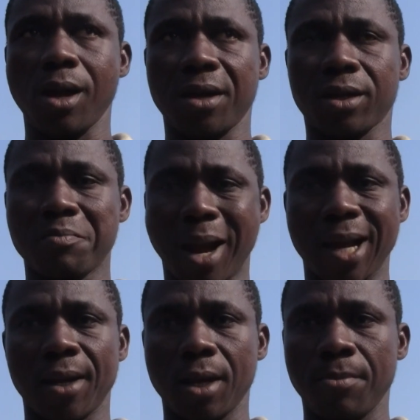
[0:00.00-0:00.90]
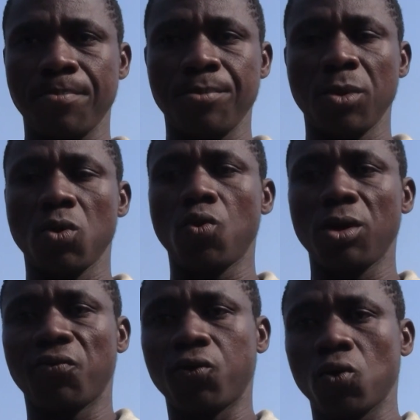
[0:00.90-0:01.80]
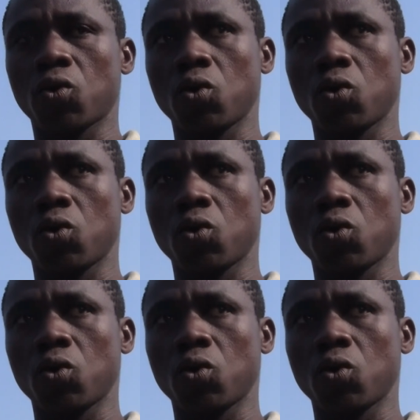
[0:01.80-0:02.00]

granite bag then where they float.